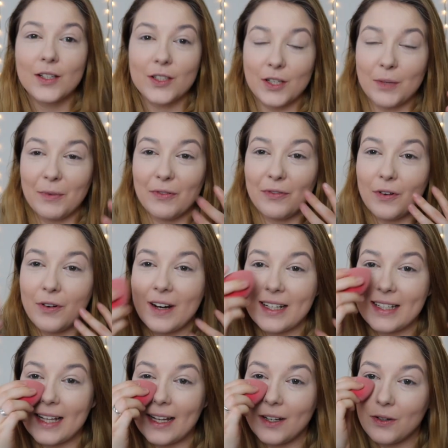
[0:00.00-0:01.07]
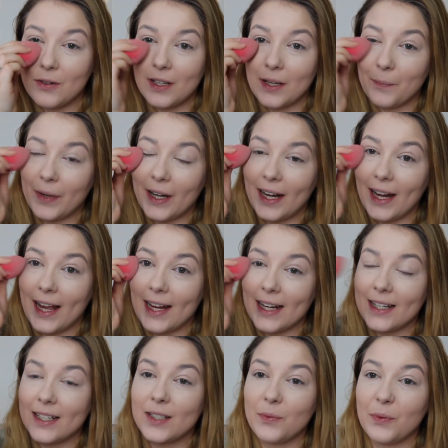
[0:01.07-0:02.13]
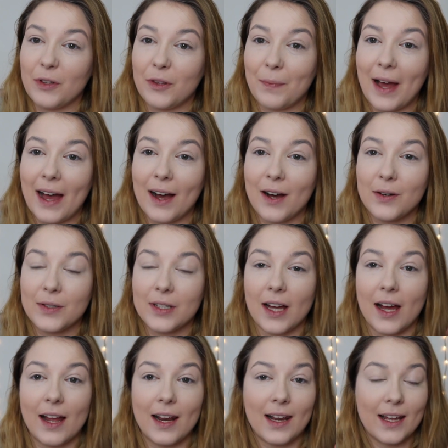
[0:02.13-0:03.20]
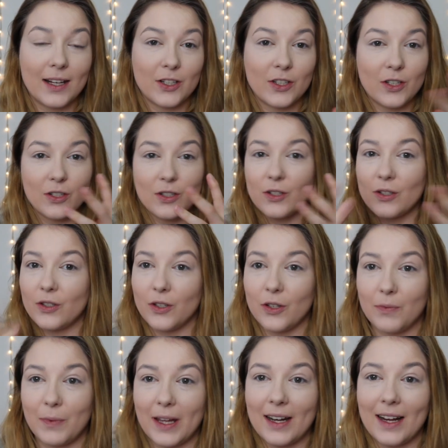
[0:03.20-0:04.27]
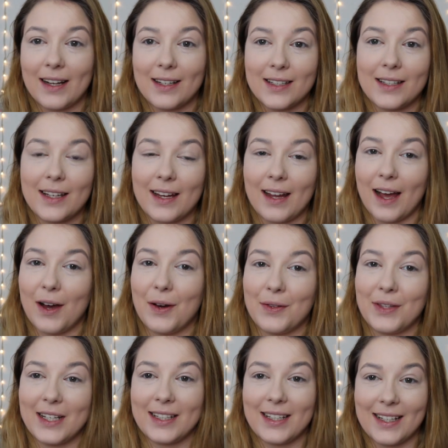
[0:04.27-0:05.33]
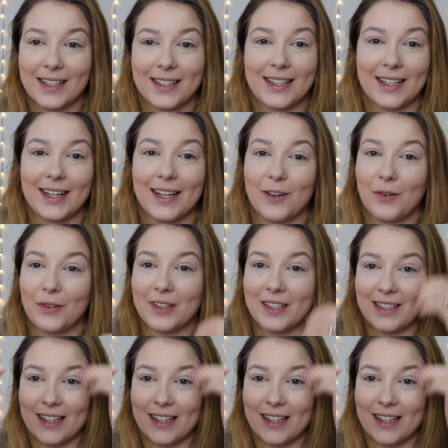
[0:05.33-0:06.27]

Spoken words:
So before I set it all in place with powder, let's just zoom in and see how this is sitting on the